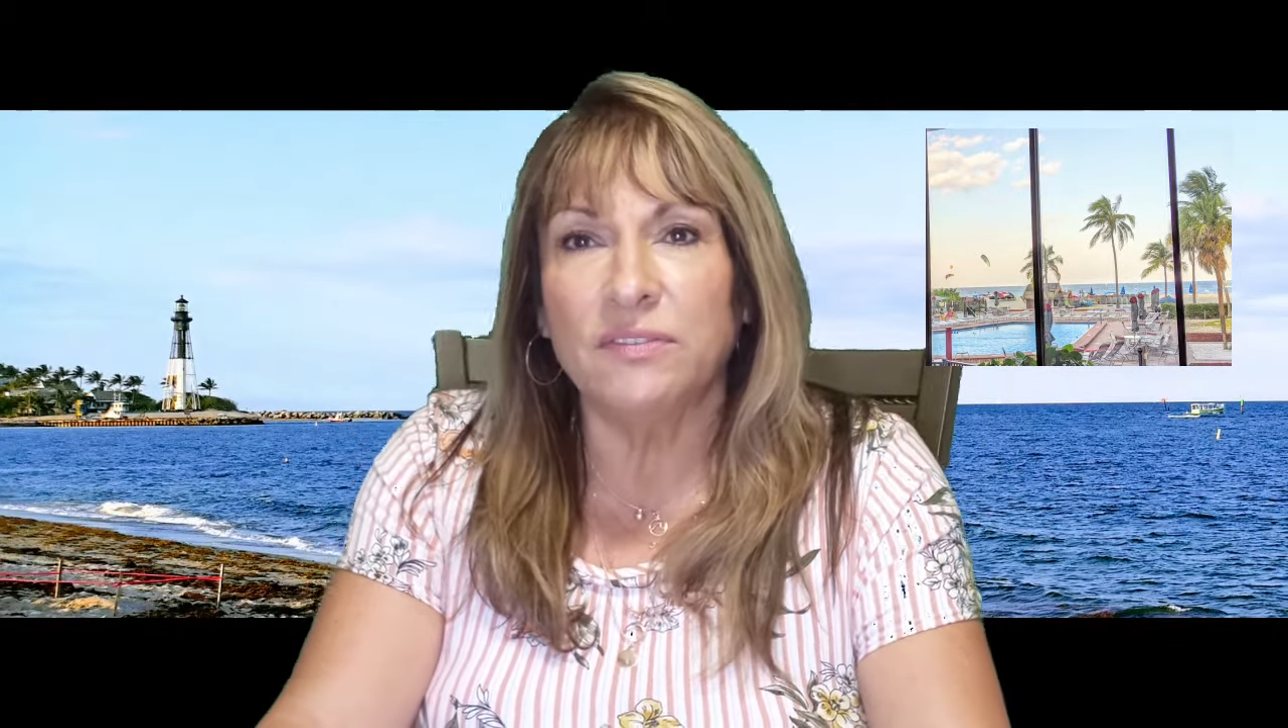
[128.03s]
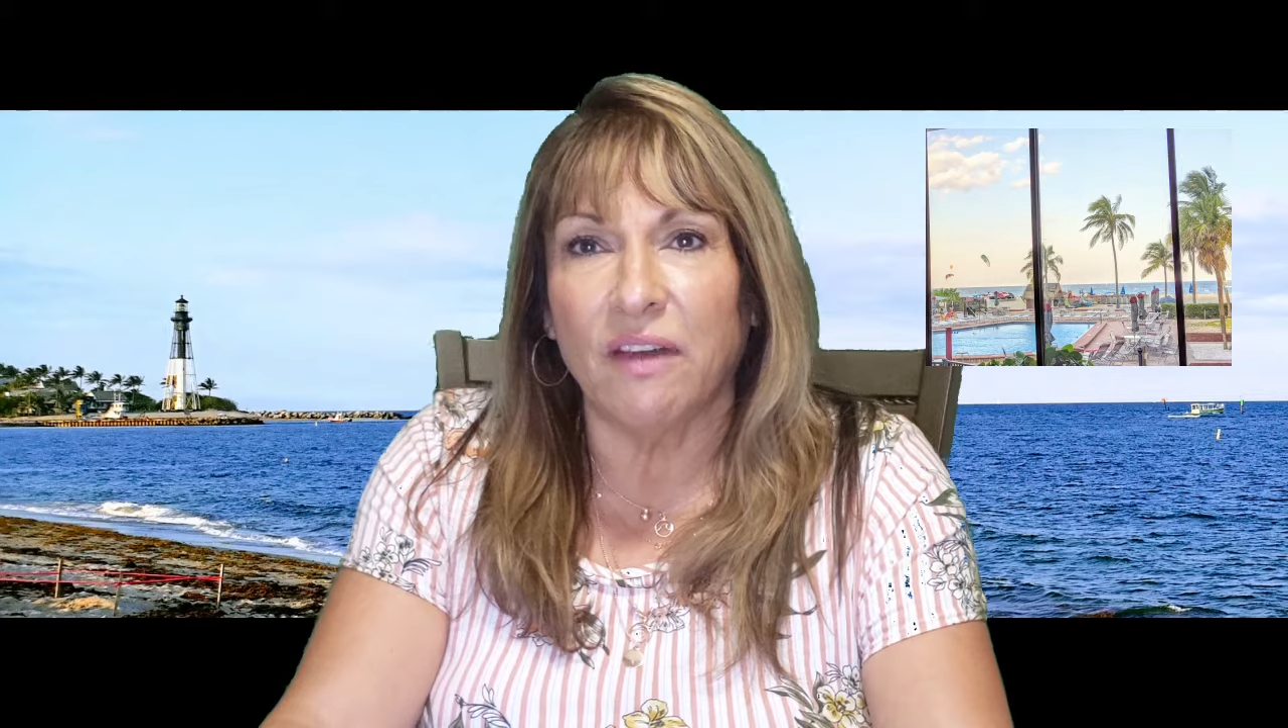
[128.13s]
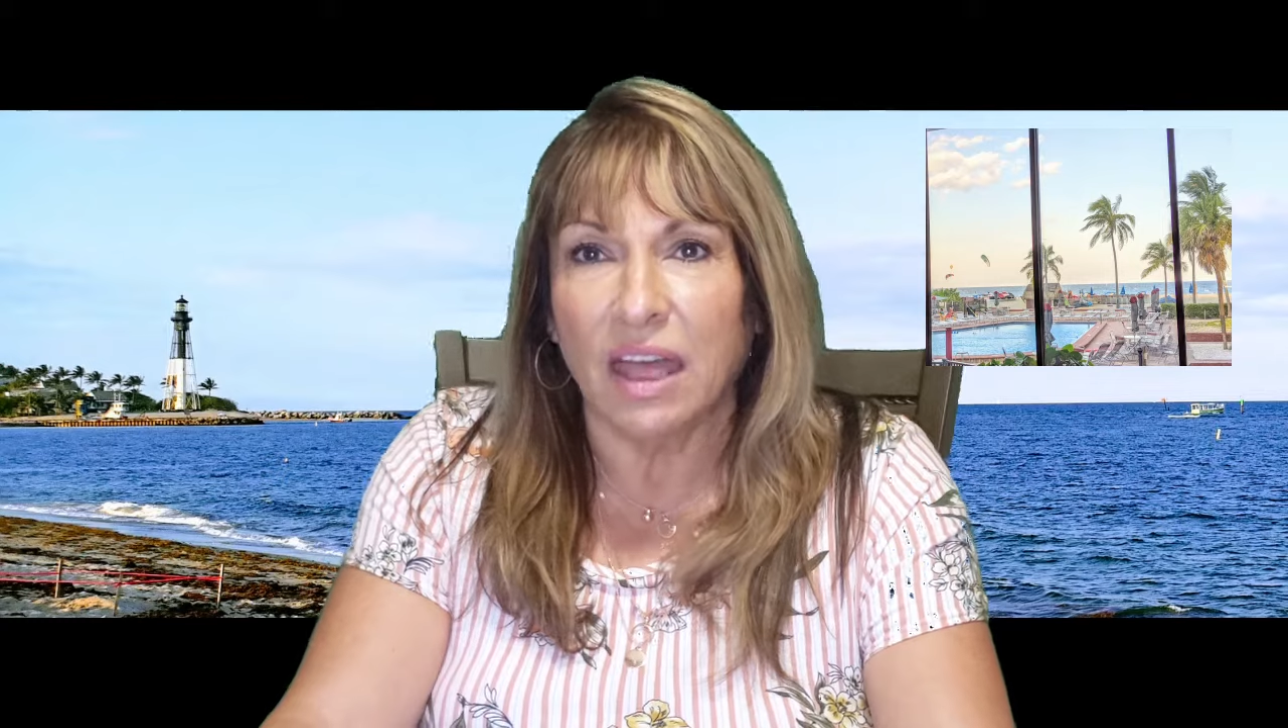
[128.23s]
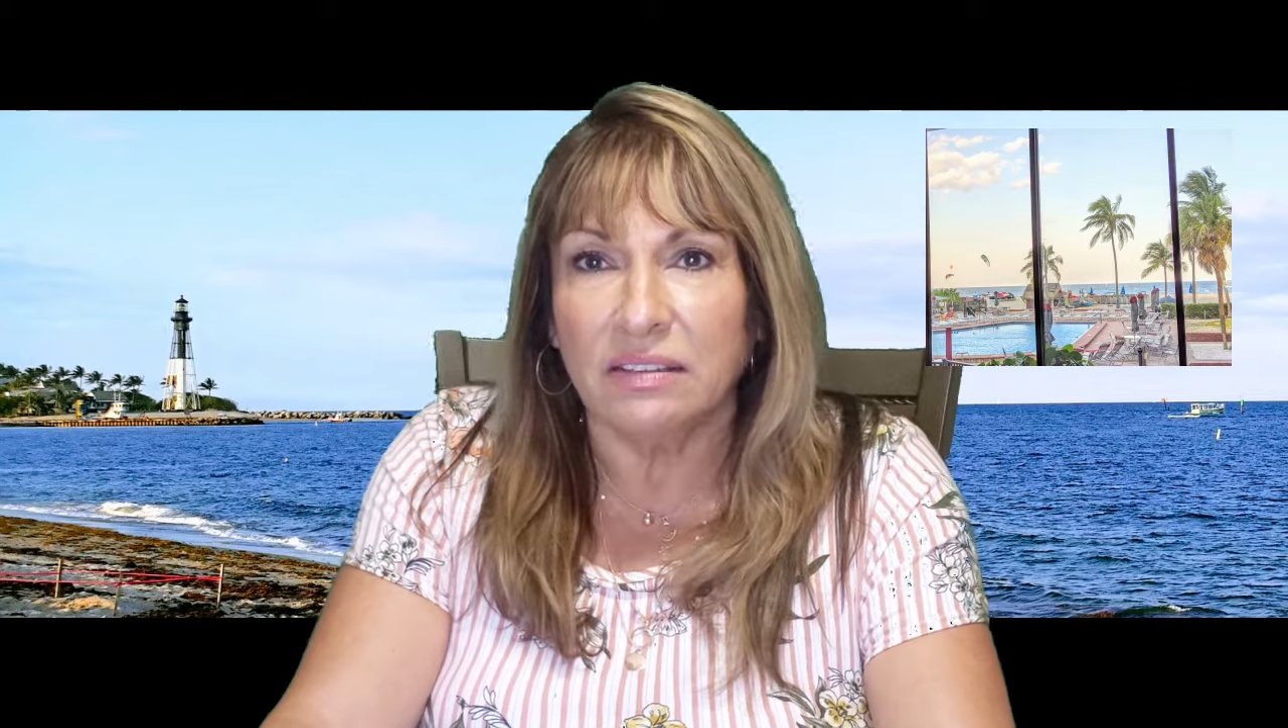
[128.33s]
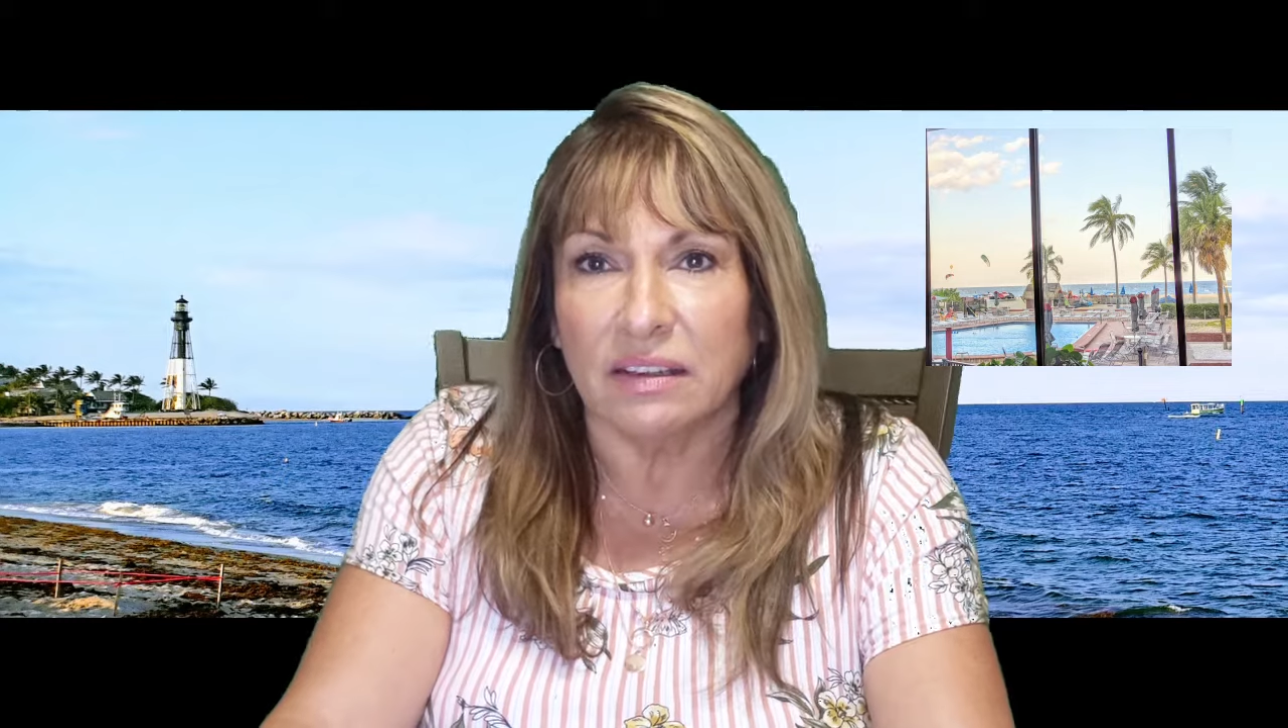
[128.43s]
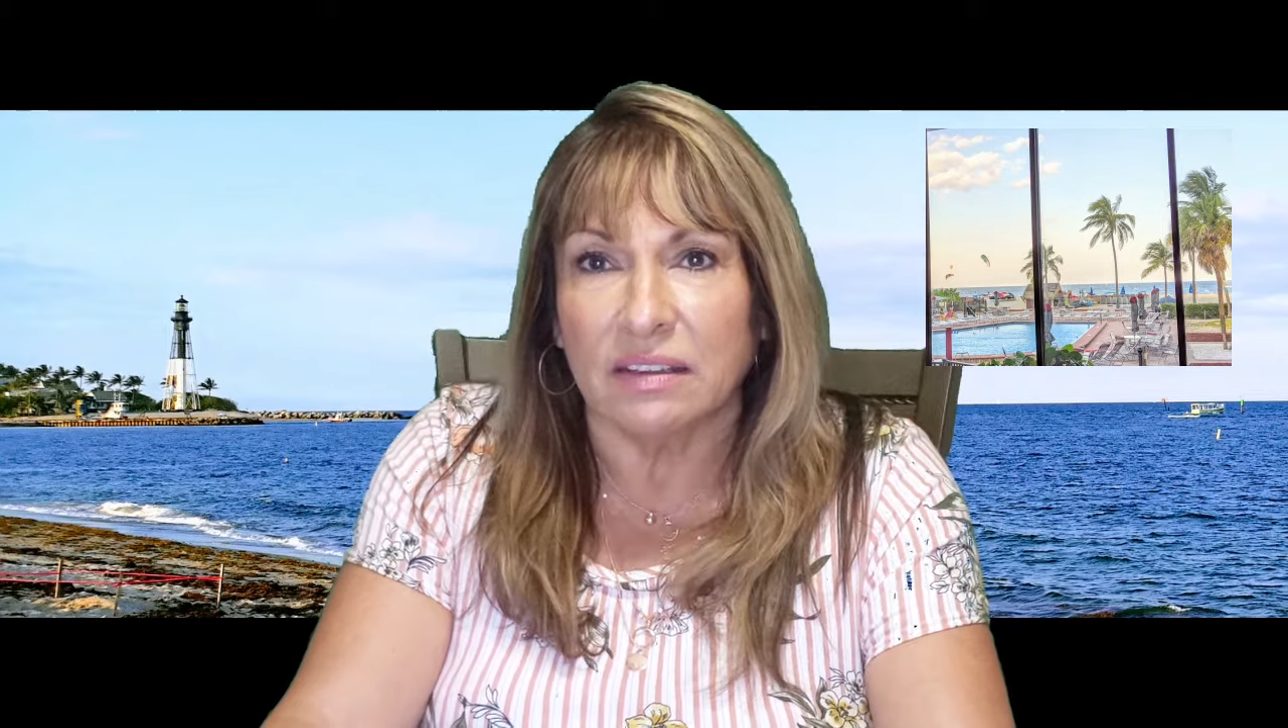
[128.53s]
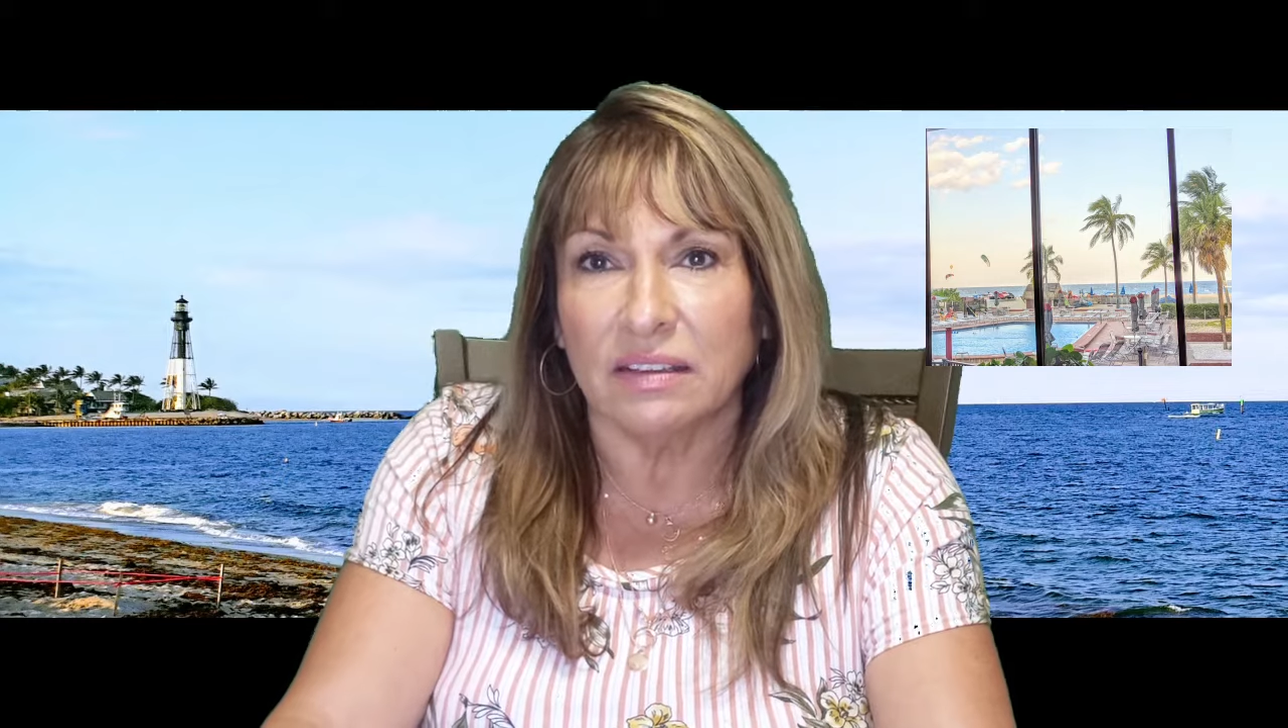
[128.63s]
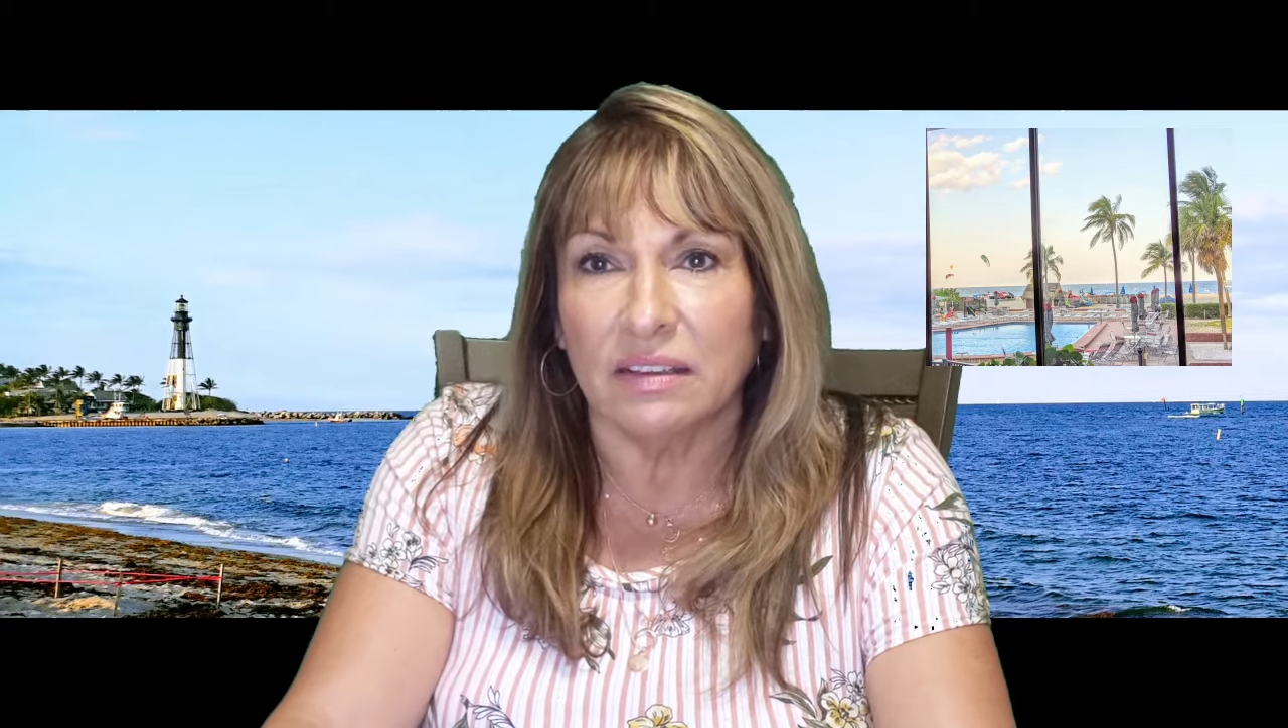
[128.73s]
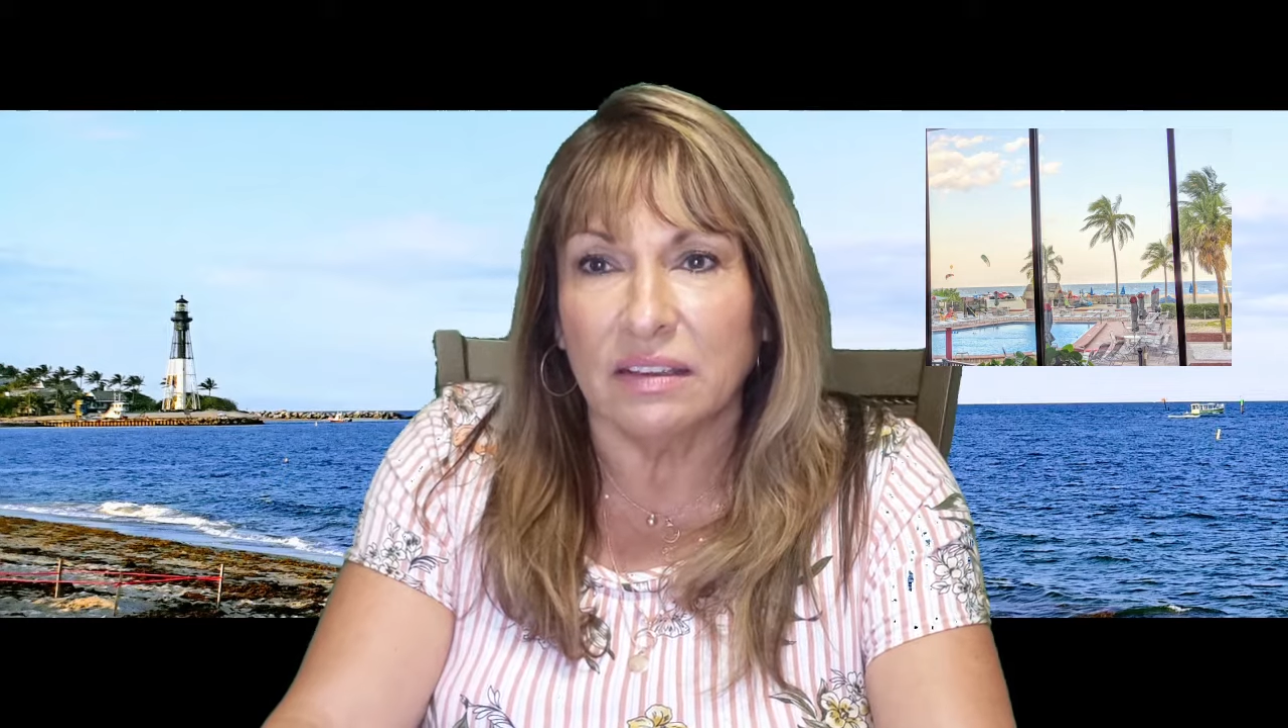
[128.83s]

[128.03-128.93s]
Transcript: vodka